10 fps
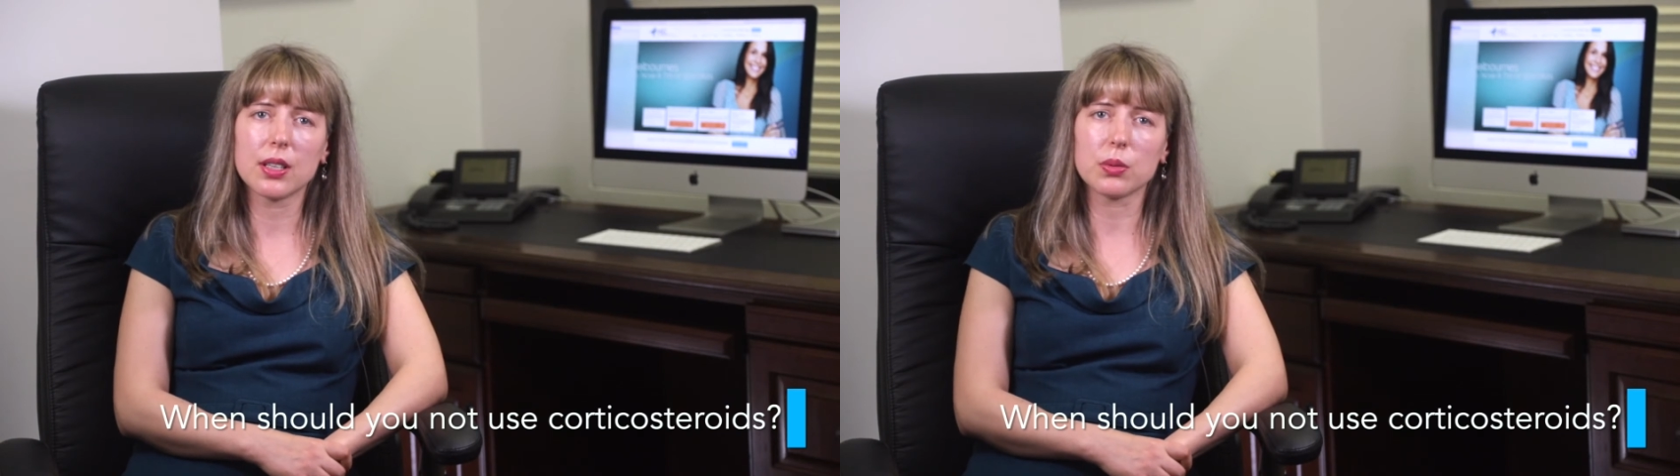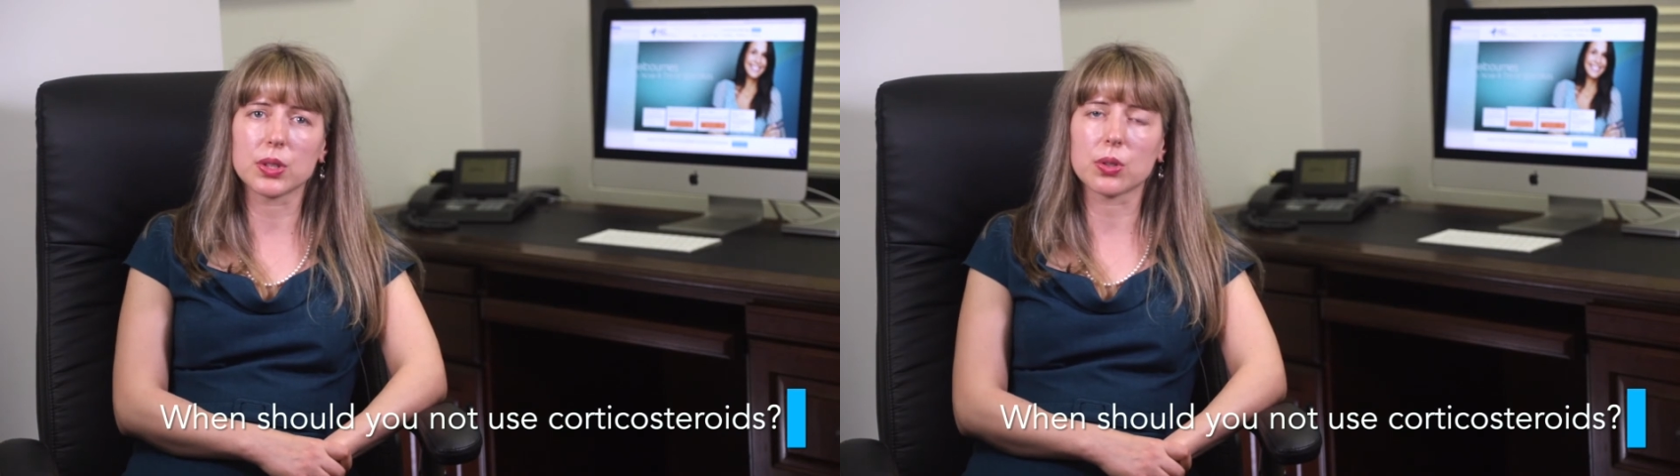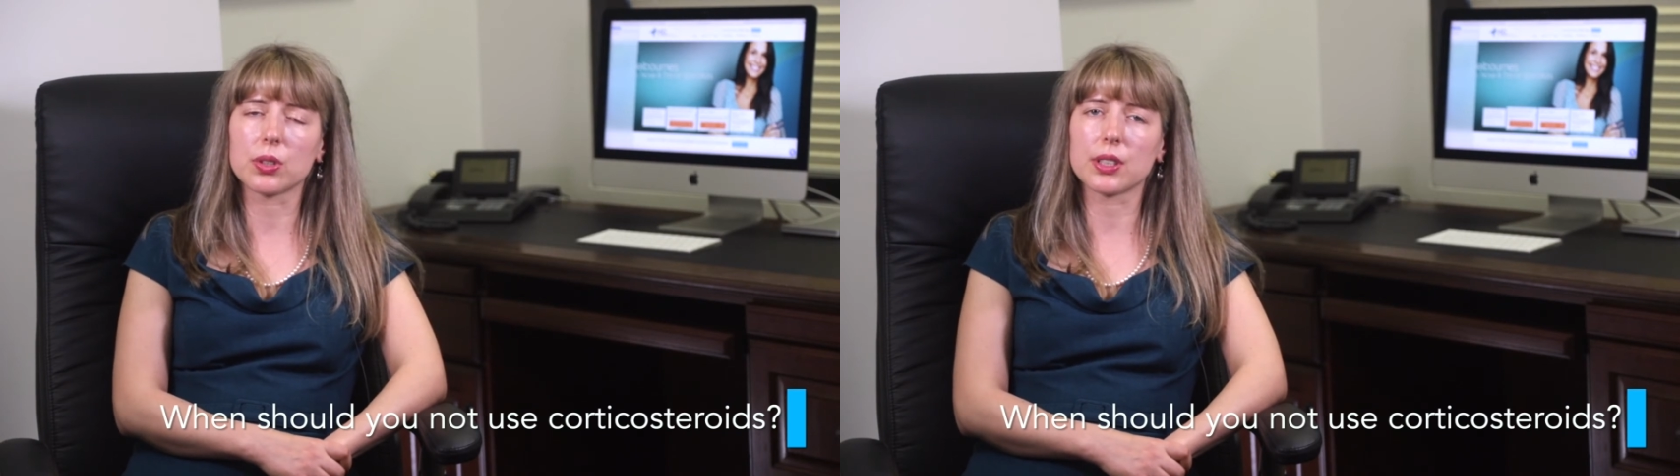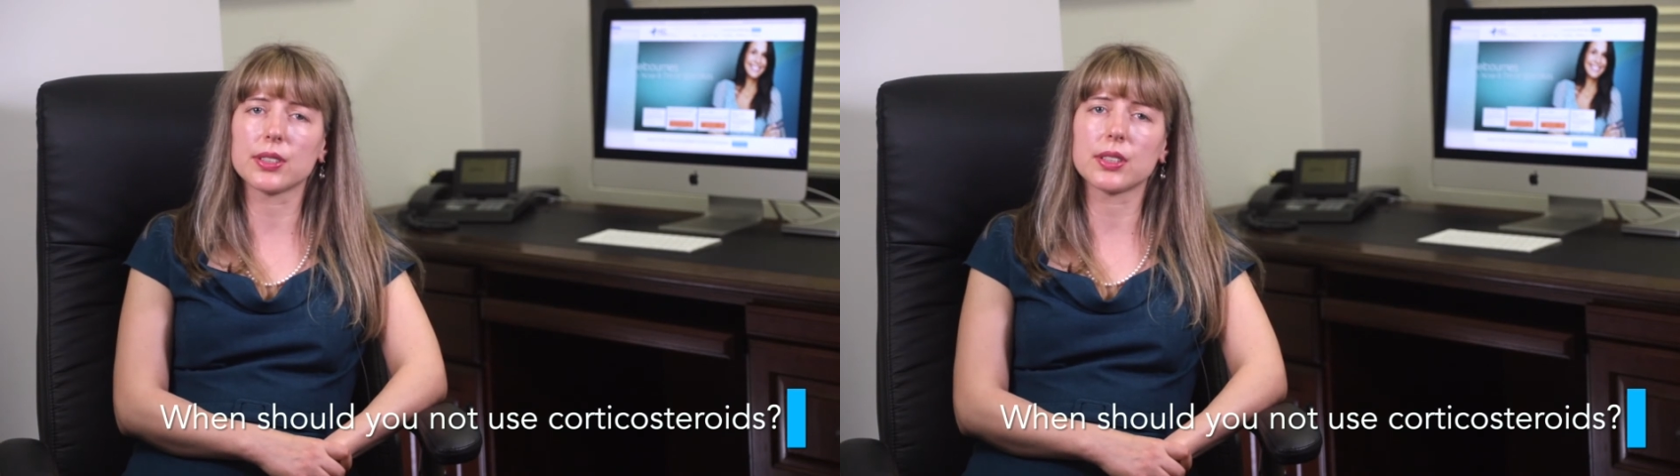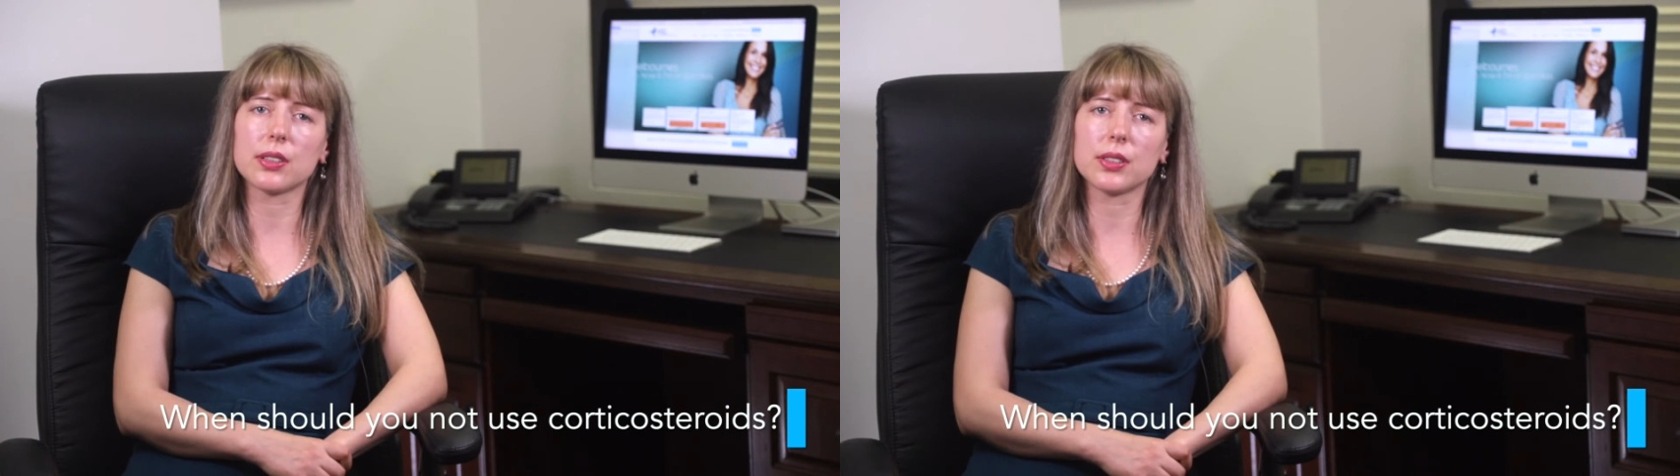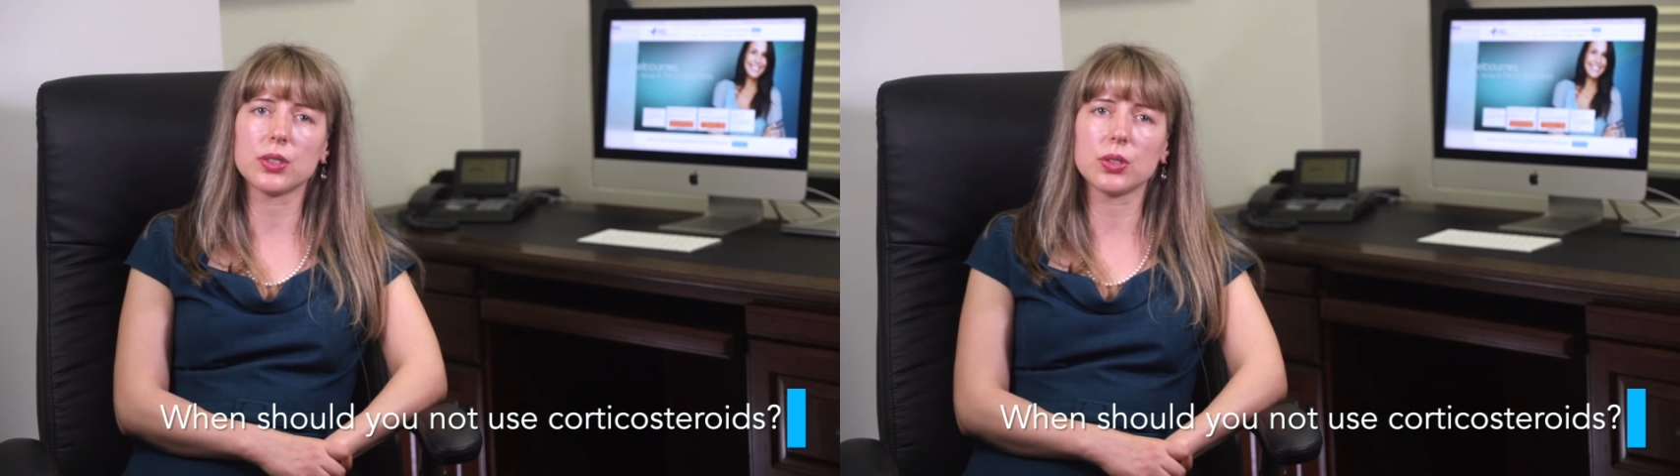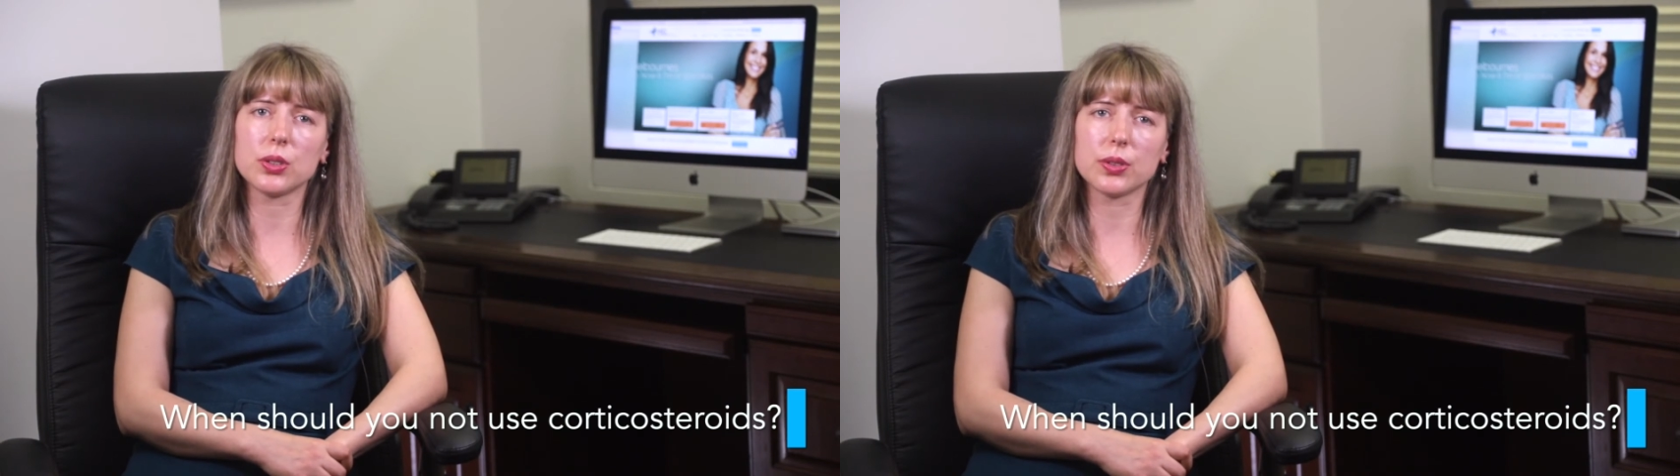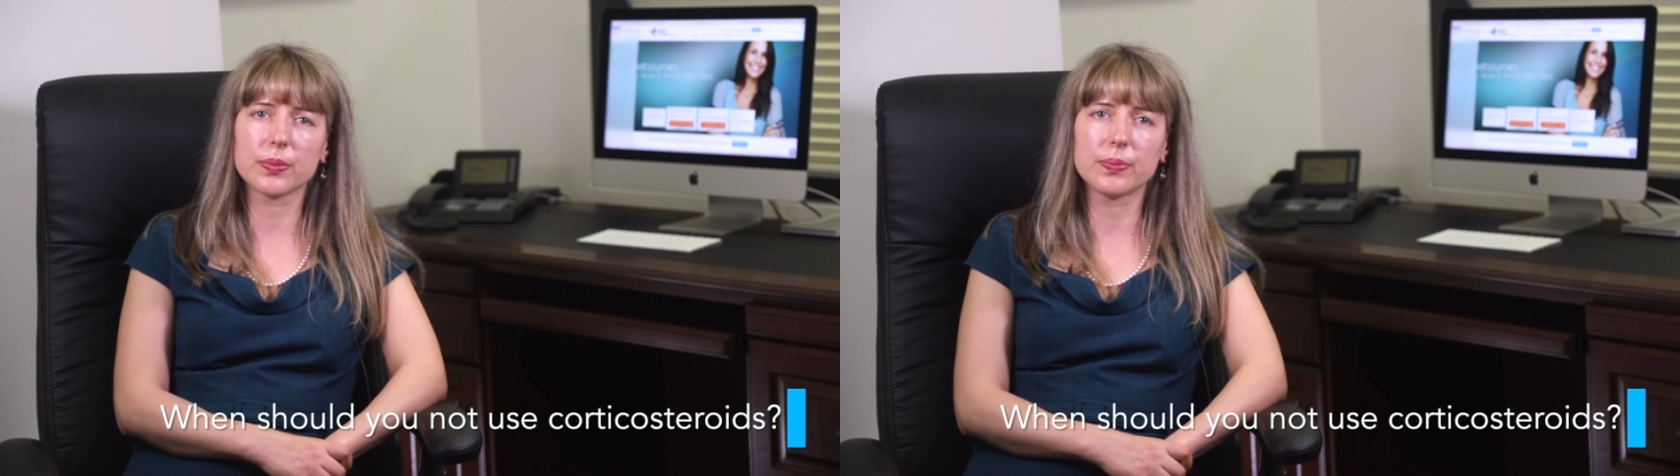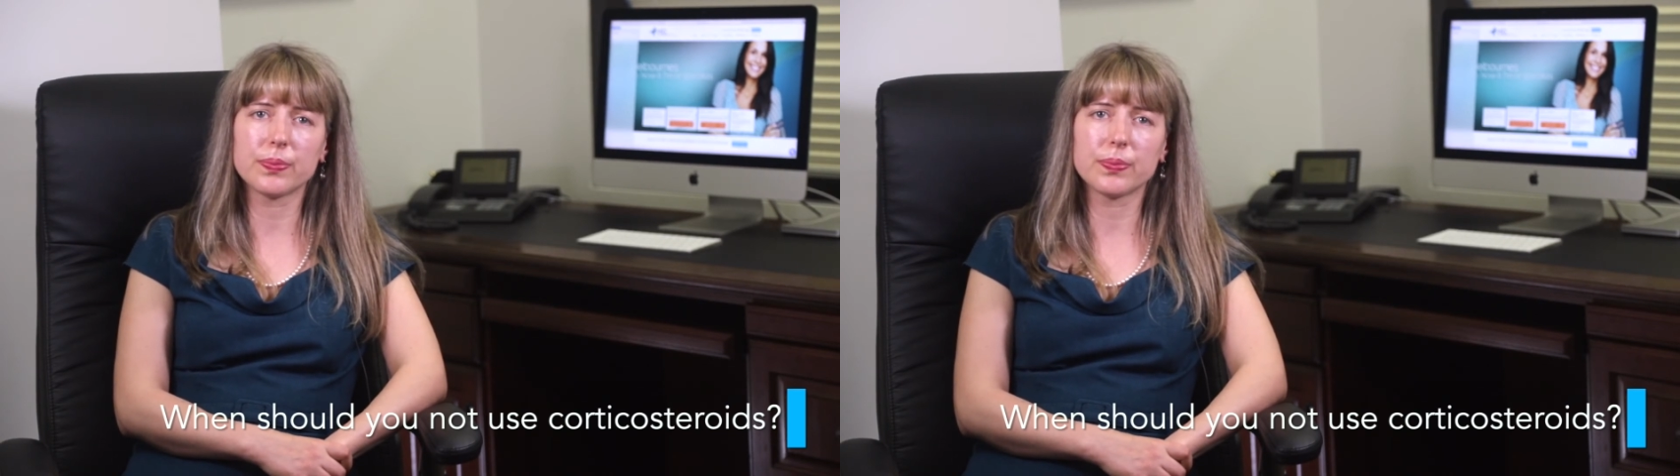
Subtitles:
with corticosteroid use.